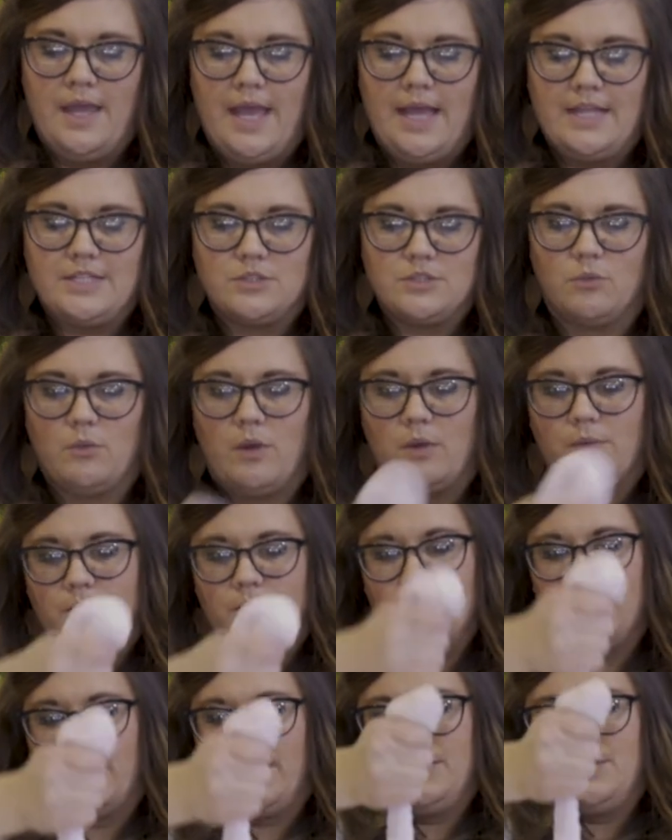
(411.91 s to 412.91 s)
And so what we're
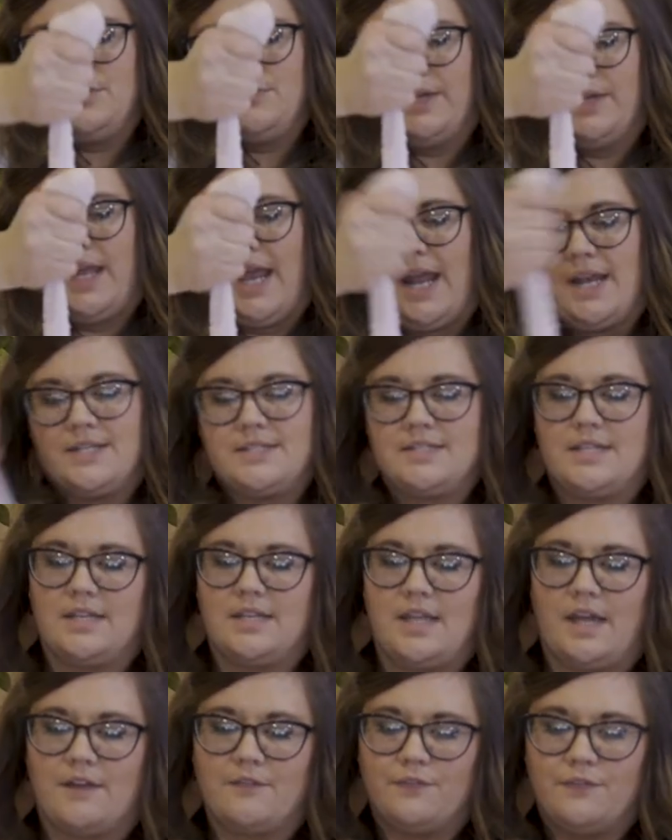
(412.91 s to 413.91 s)
trying to do again is get
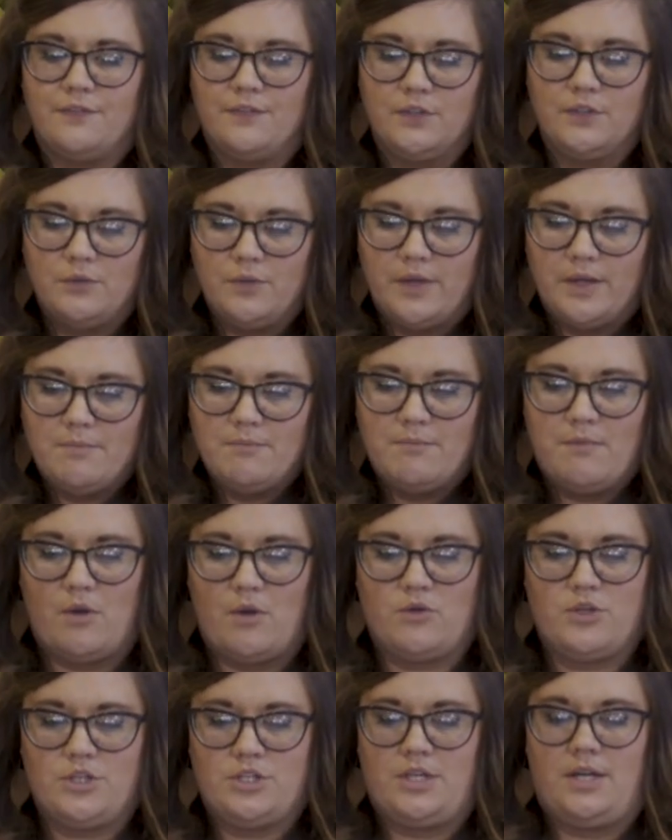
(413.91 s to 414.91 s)
that fluid
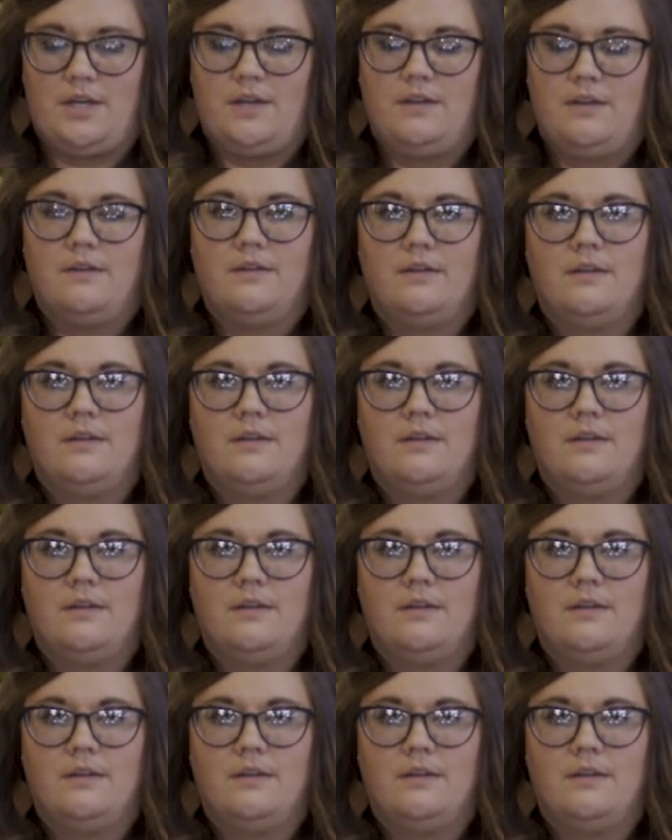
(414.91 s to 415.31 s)
motion